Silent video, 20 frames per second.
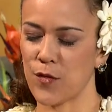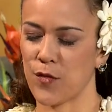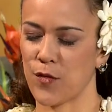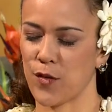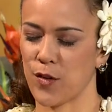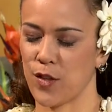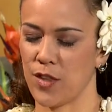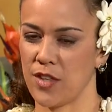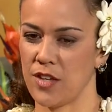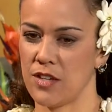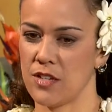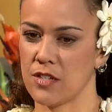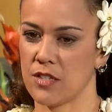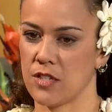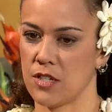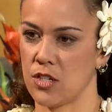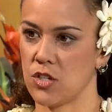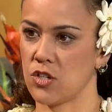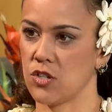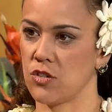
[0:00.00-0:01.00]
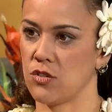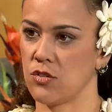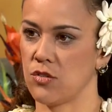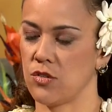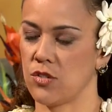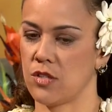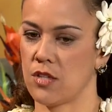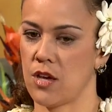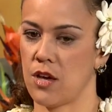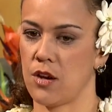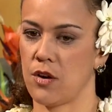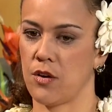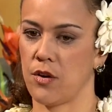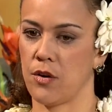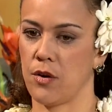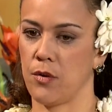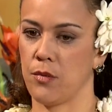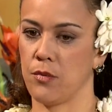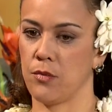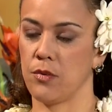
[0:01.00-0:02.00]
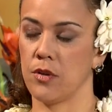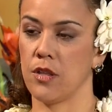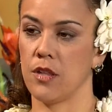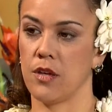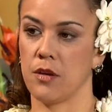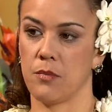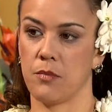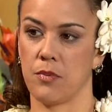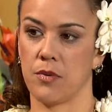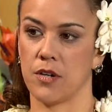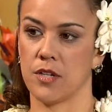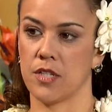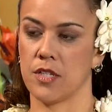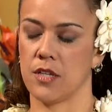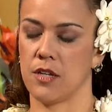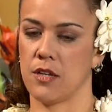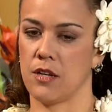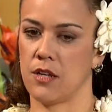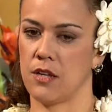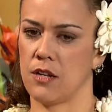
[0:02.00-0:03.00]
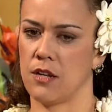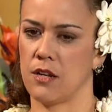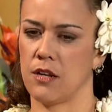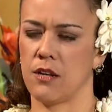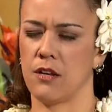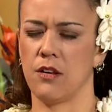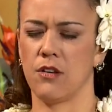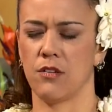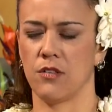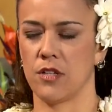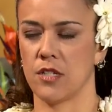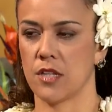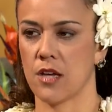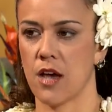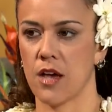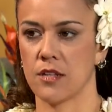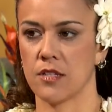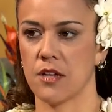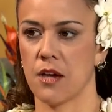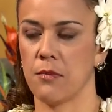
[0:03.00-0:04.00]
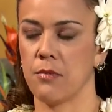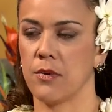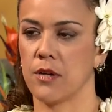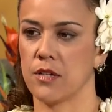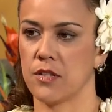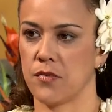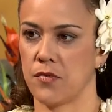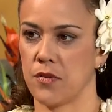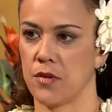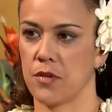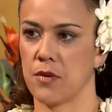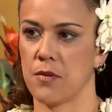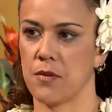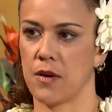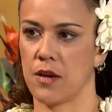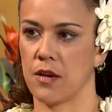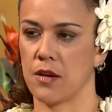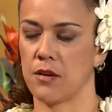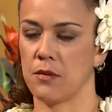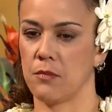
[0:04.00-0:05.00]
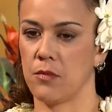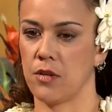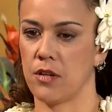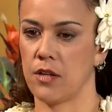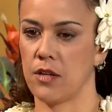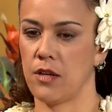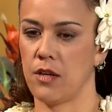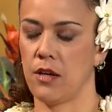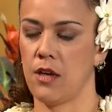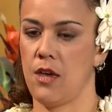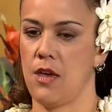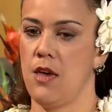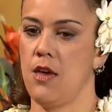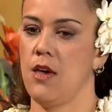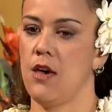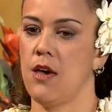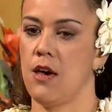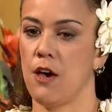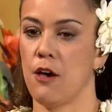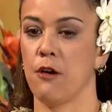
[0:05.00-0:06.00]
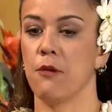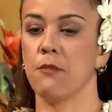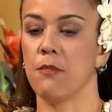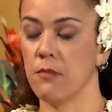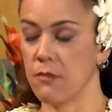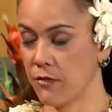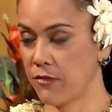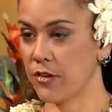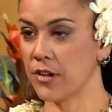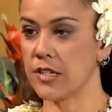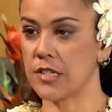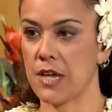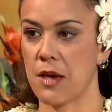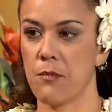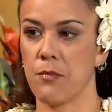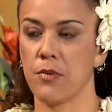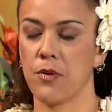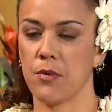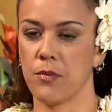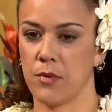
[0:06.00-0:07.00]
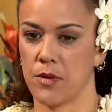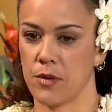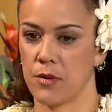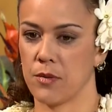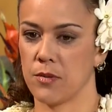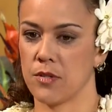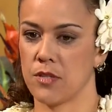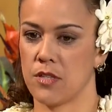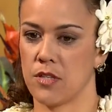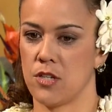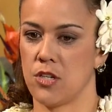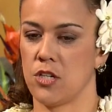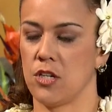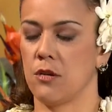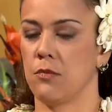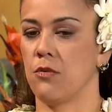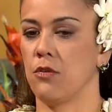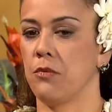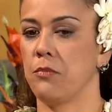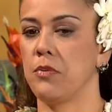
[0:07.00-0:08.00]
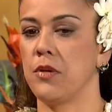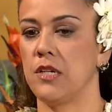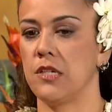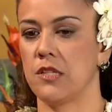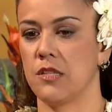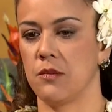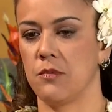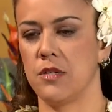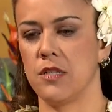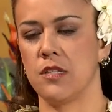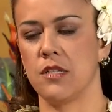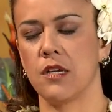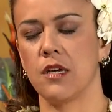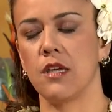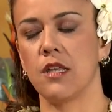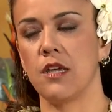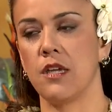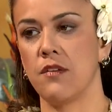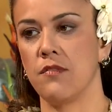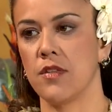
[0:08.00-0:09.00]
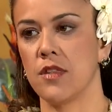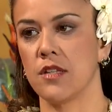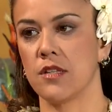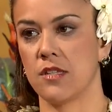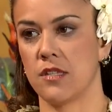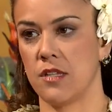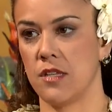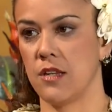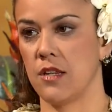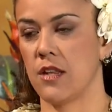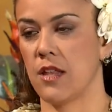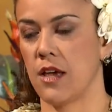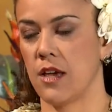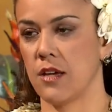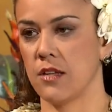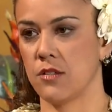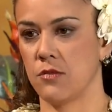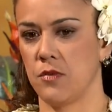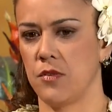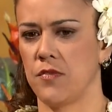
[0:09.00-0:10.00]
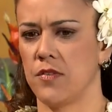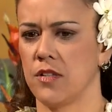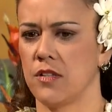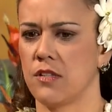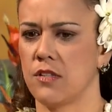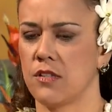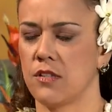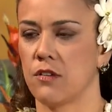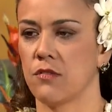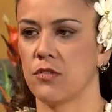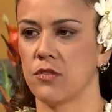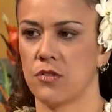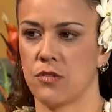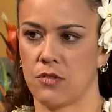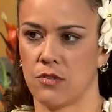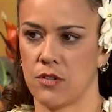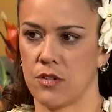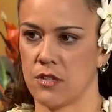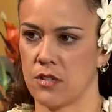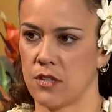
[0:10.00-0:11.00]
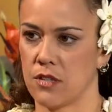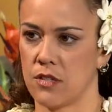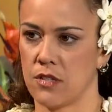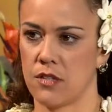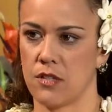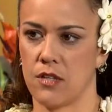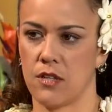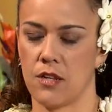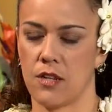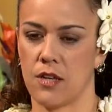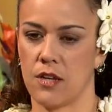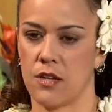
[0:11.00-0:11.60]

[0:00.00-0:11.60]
for these issues that are really important and, you know, these hot topics for the Hawaiian community. Um, for example, whether it was the GMO piece that we did, even the ceded lands, we've done several stories on the ceded